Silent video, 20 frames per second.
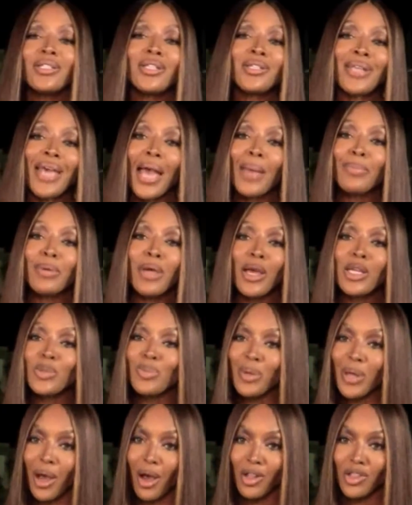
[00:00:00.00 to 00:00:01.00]
Today, I'm going to
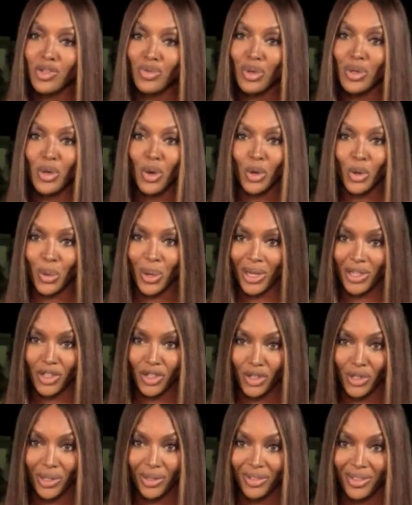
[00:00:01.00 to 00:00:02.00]
be answering your
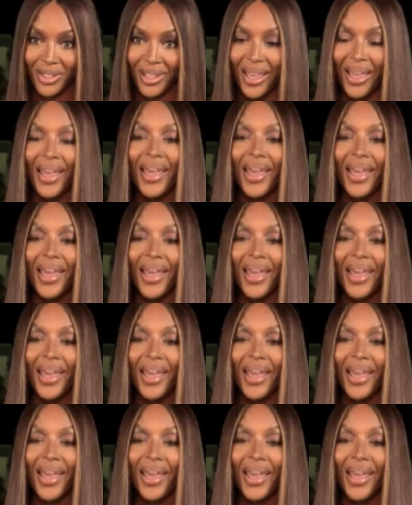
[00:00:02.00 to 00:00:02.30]
questions